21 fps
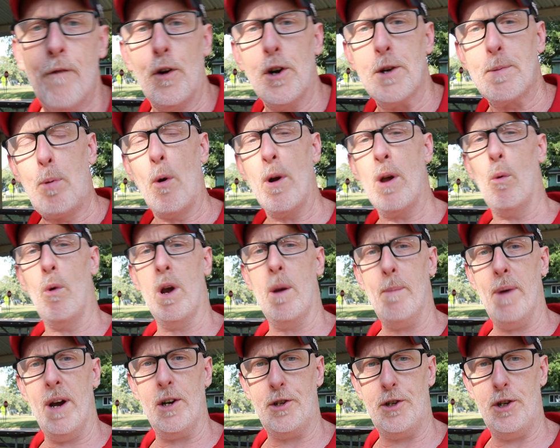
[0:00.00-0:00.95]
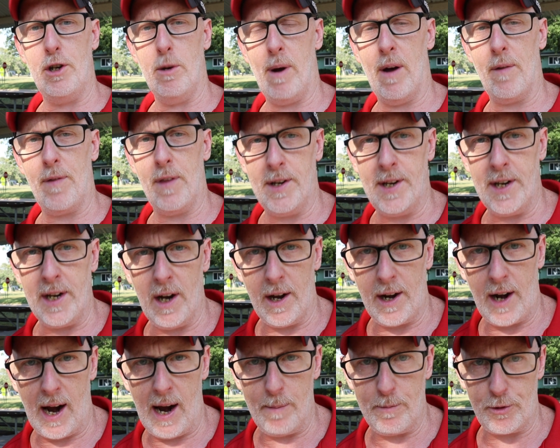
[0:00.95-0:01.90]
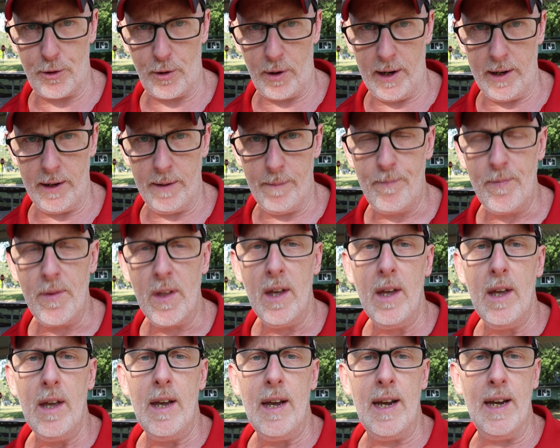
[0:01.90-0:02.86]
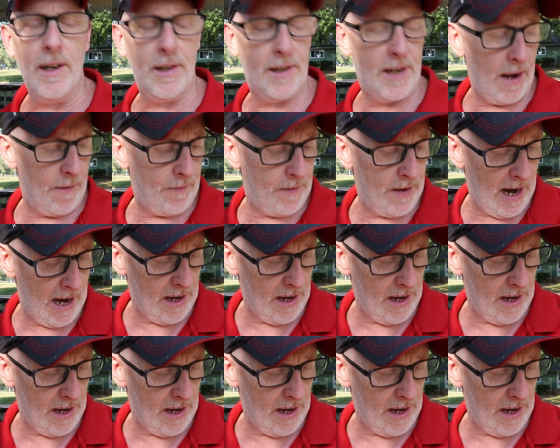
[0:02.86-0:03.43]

First point I want to make to you about the Deion hype train is that the